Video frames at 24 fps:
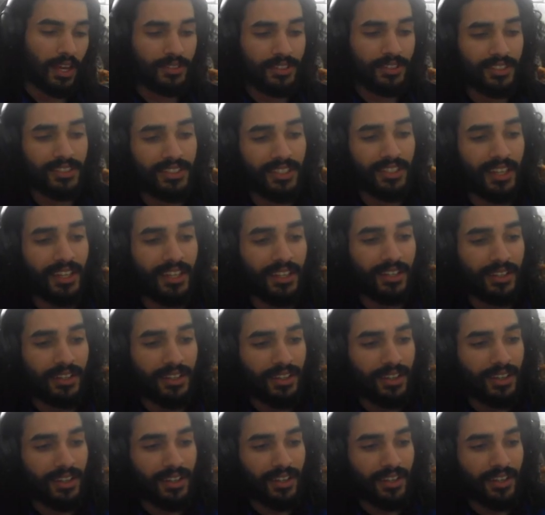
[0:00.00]
as I'm just saying,
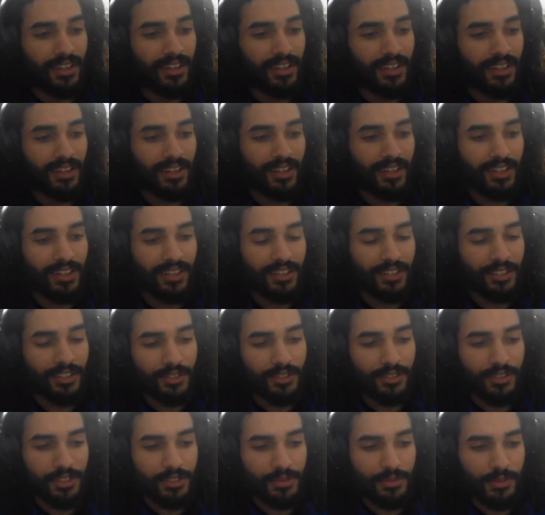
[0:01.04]

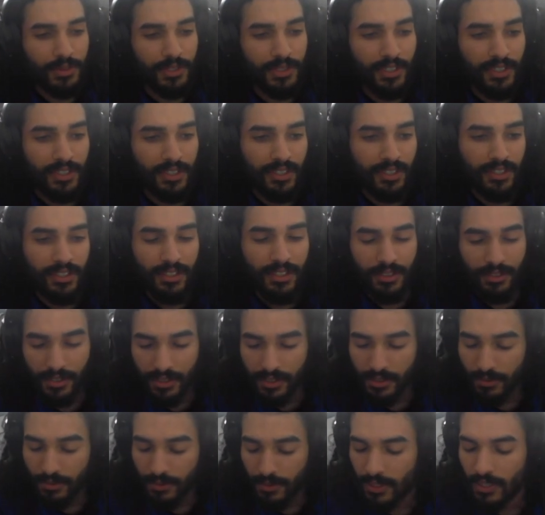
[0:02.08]

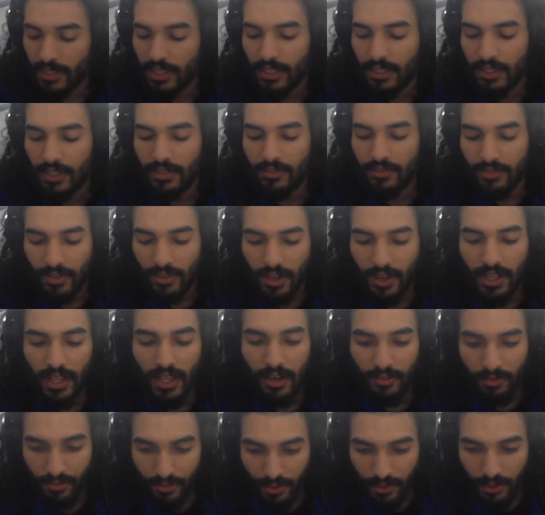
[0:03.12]
charisma in
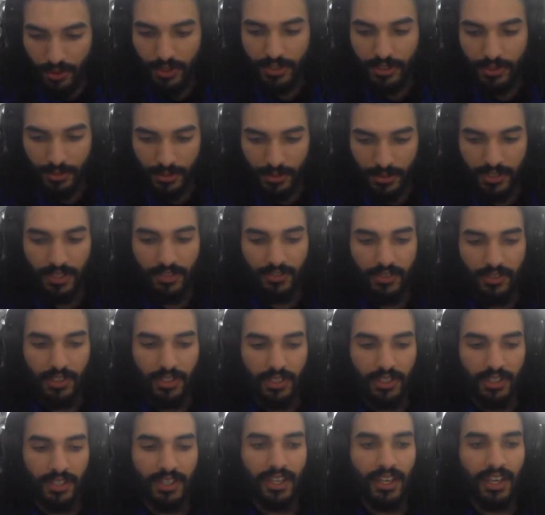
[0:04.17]
Fallout 4
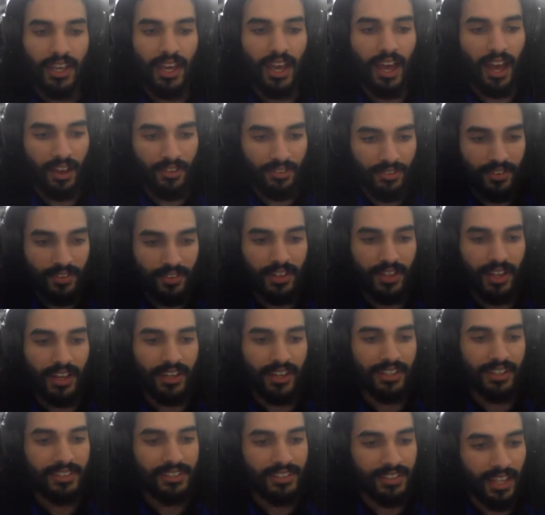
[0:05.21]
specifically, I feel
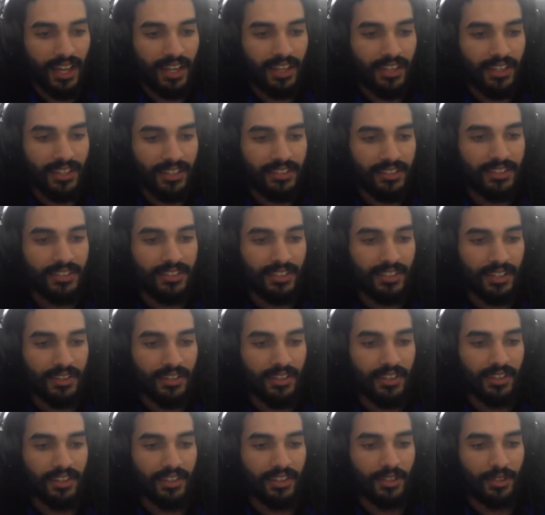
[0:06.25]
like it's not
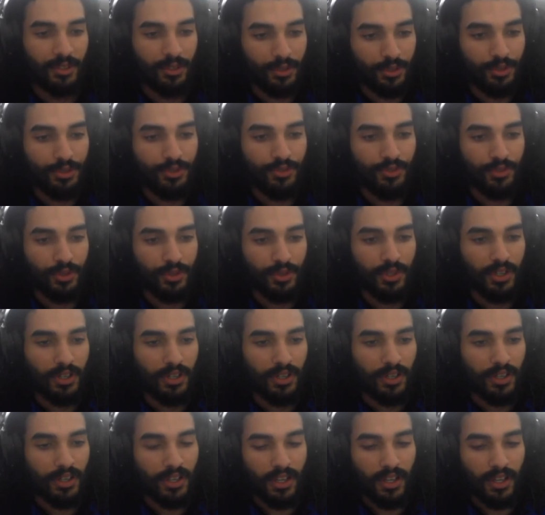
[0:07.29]
necessarily useful
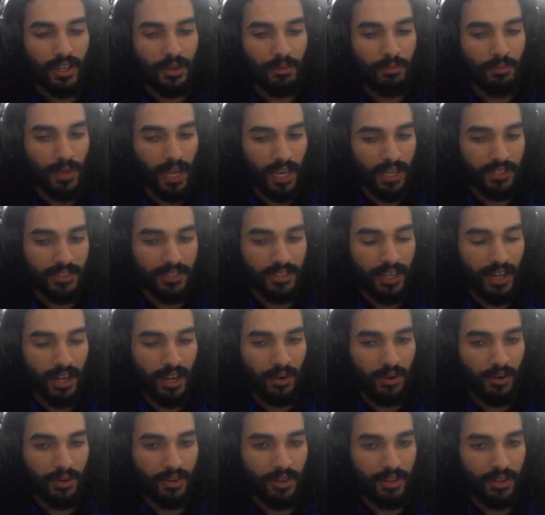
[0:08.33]
to max it
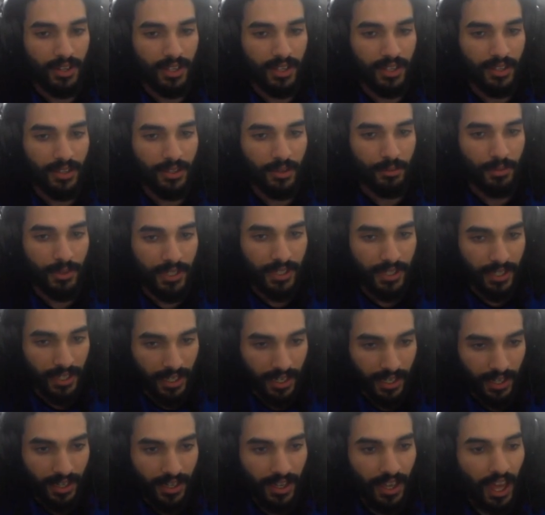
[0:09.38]
out in the
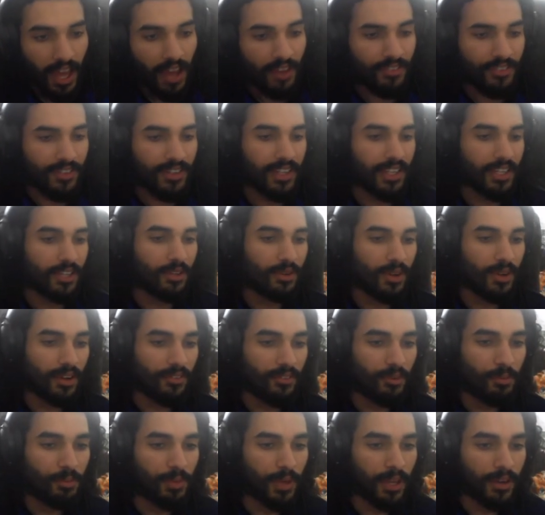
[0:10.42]
beginning. I feel like you have
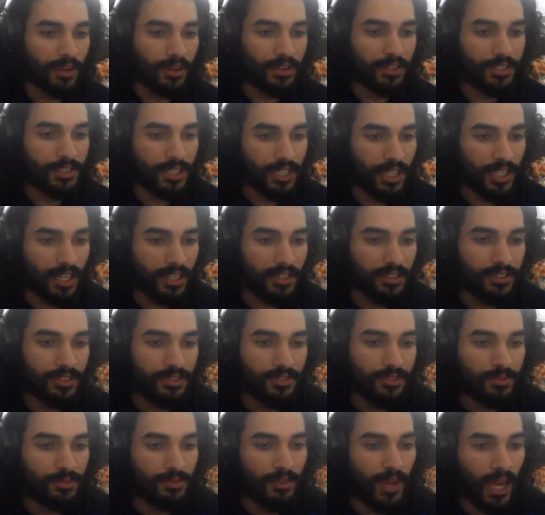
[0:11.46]
a better chance
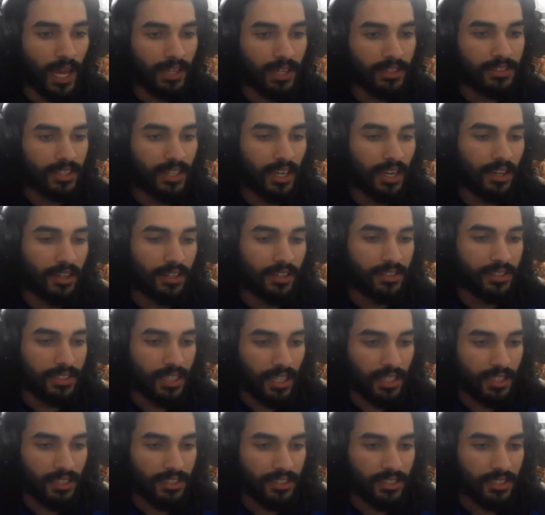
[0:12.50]
of maxing out
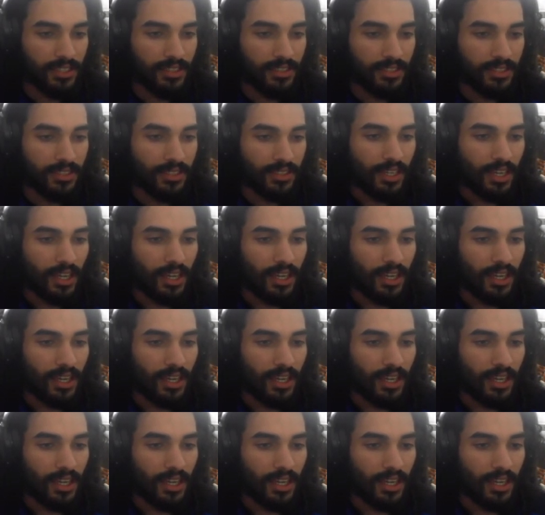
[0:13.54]
intelligence,